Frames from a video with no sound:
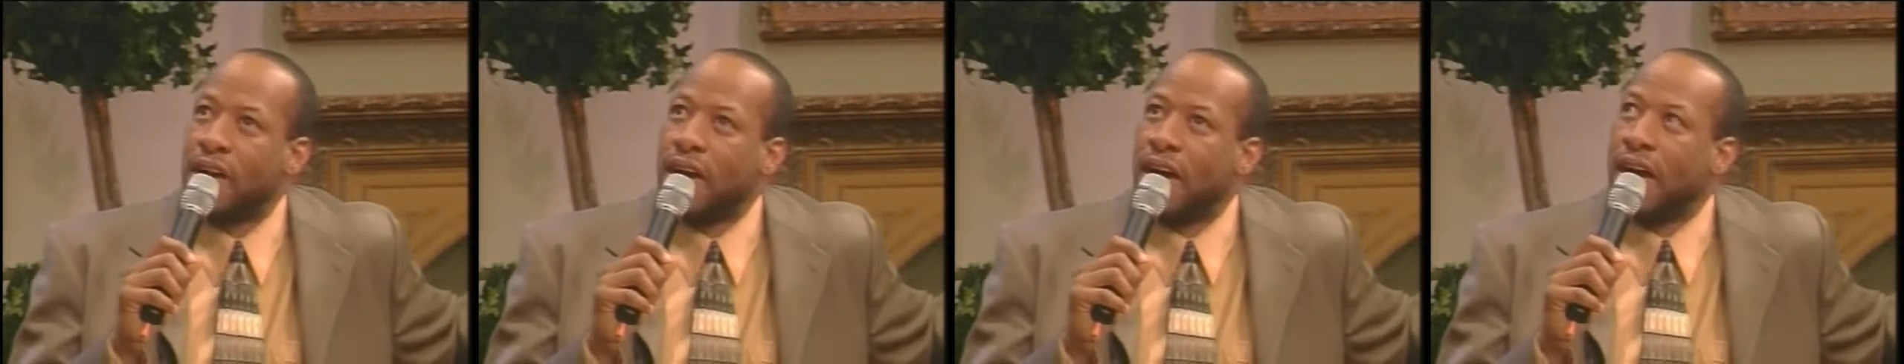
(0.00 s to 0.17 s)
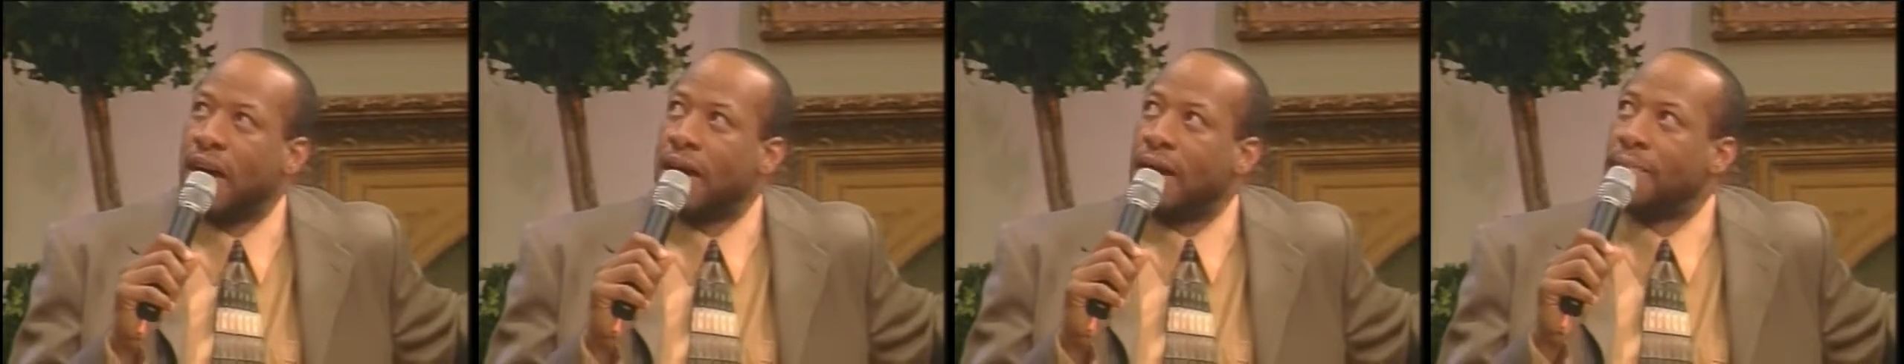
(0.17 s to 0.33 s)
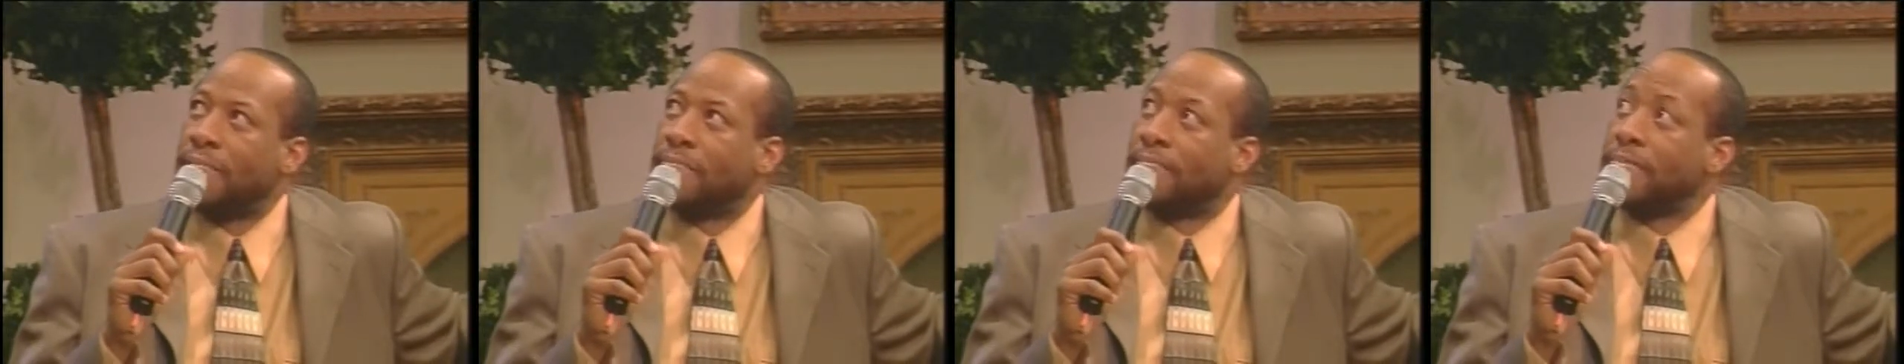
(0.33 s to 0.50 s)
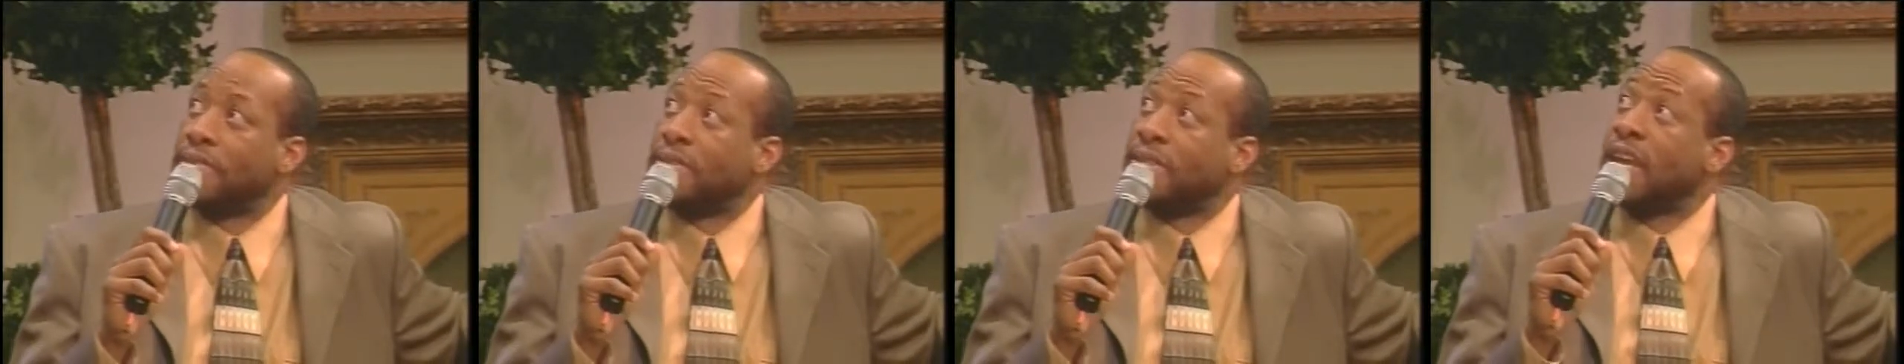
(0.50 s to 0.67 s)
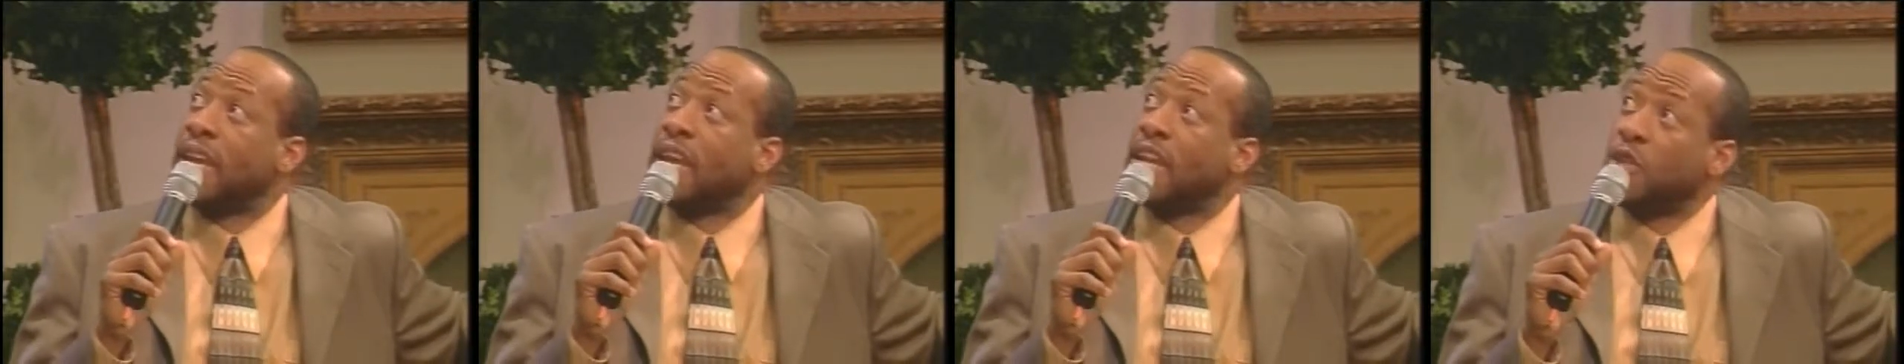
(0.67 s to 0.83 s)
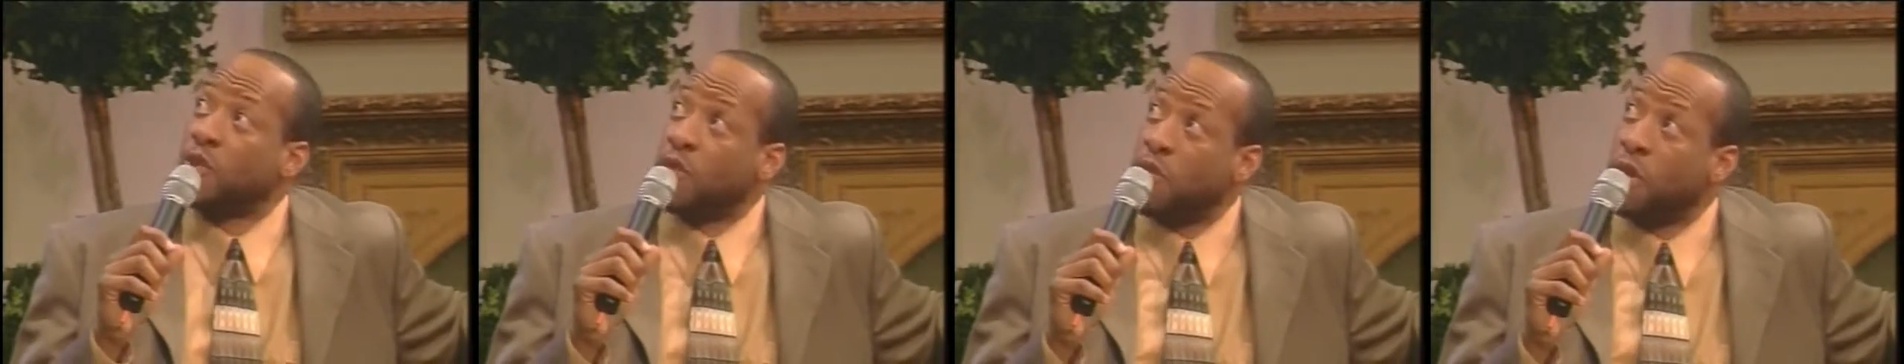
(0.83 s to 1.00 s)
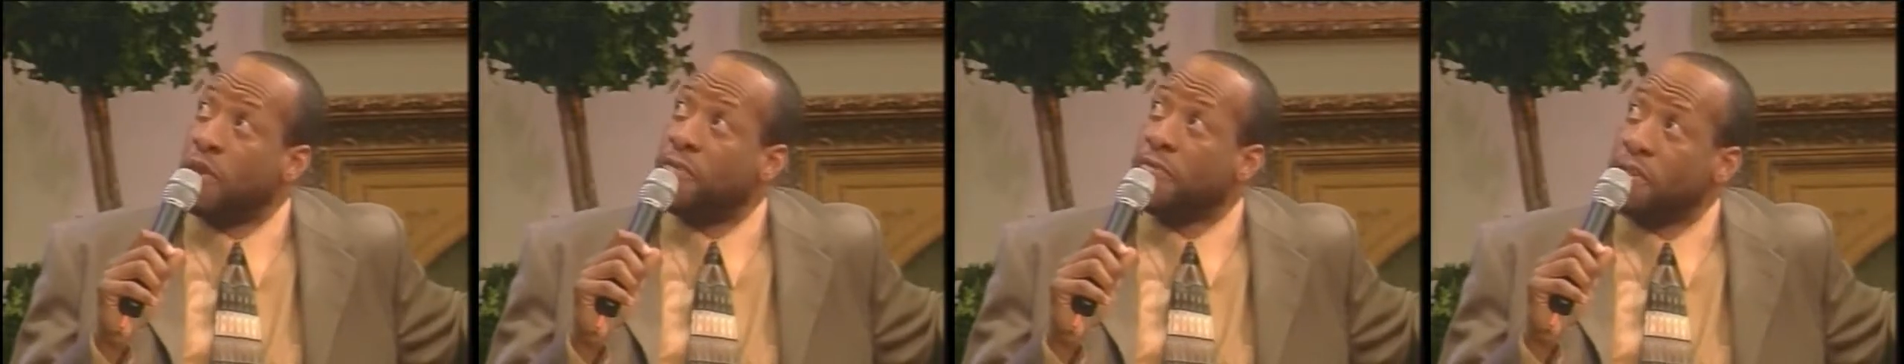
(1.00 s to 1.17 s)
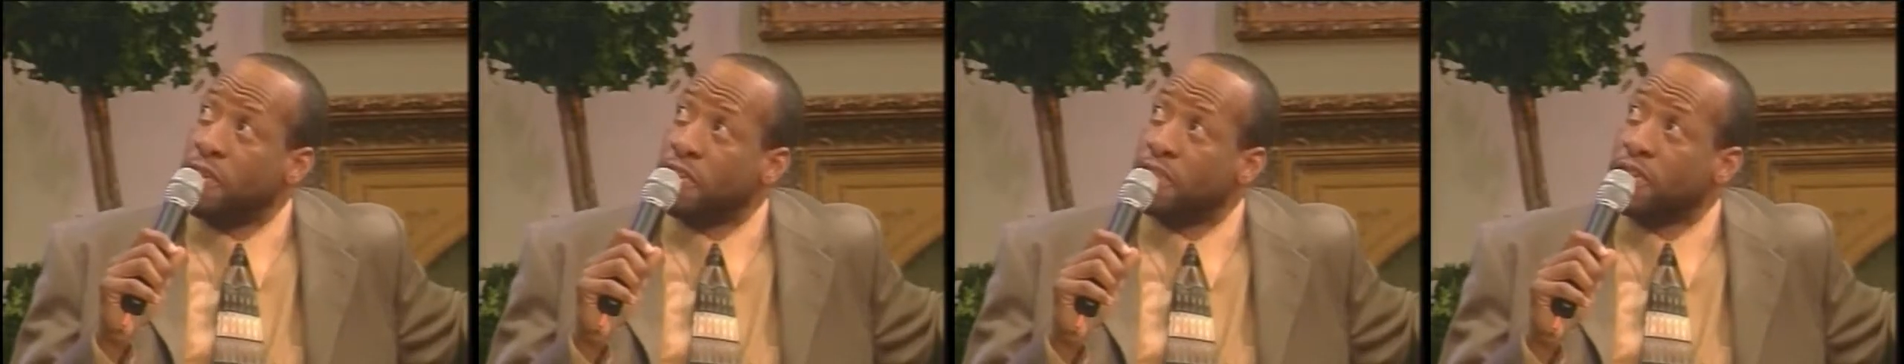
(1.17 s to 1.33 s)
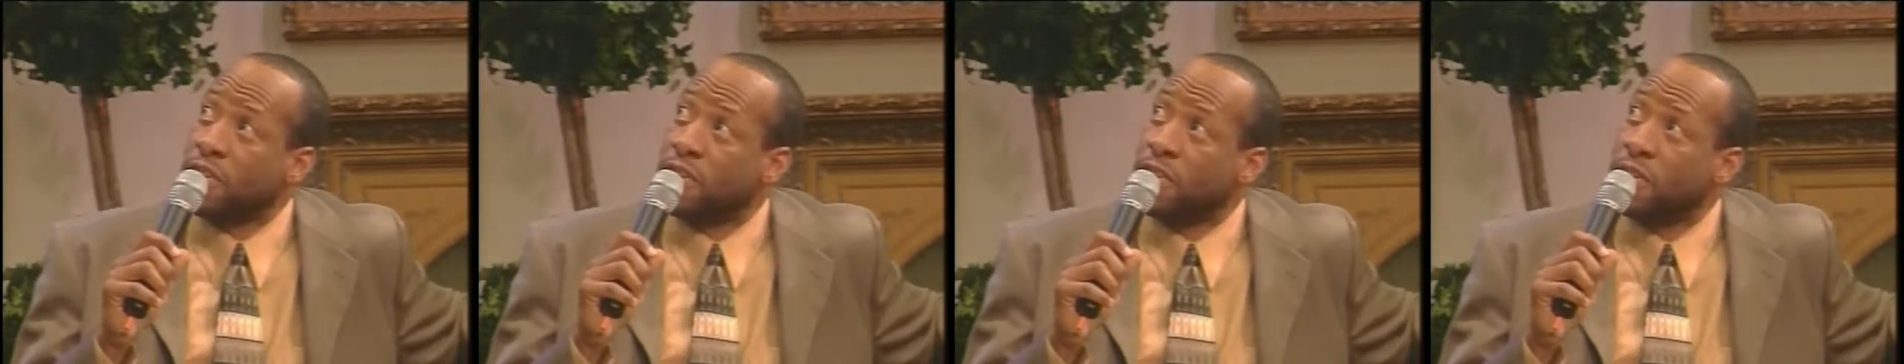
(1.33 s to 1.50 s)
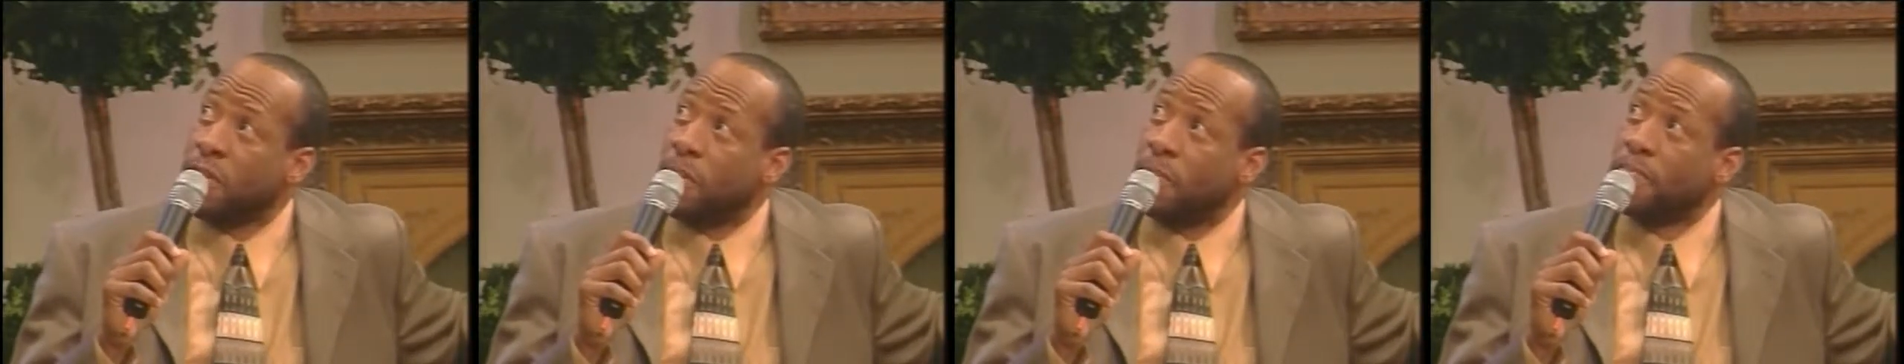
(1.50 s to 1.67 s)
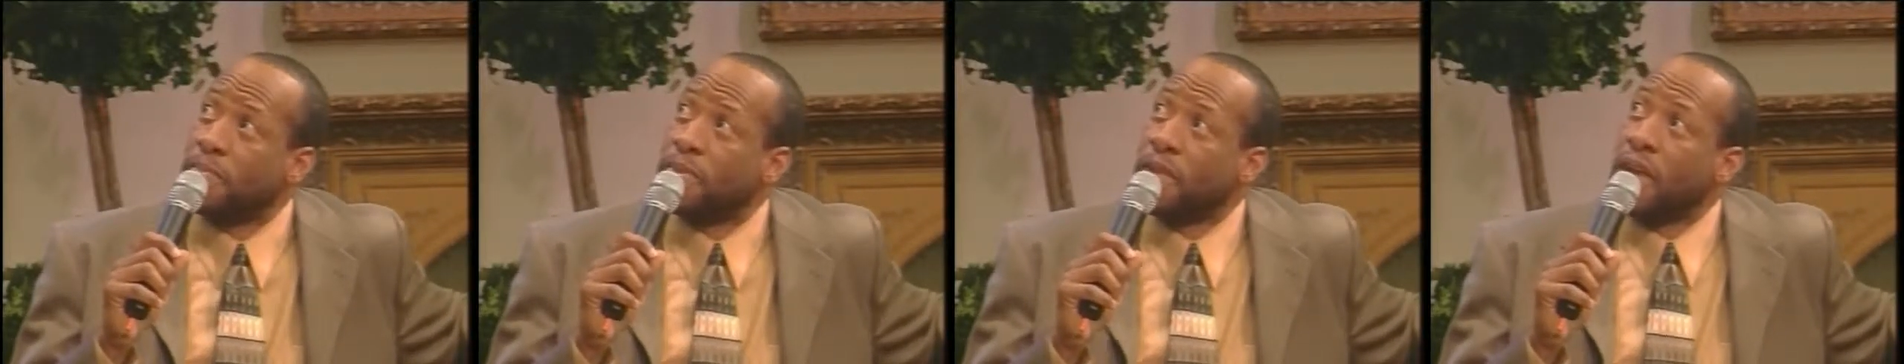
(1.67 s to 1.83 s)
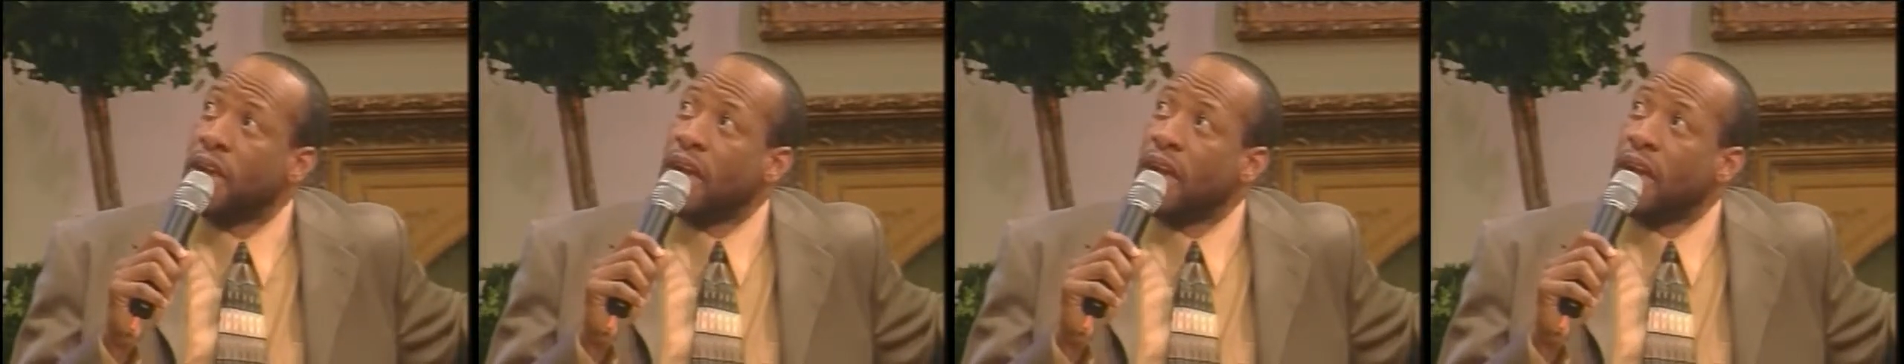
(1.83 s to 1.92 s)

10, 12 years ago.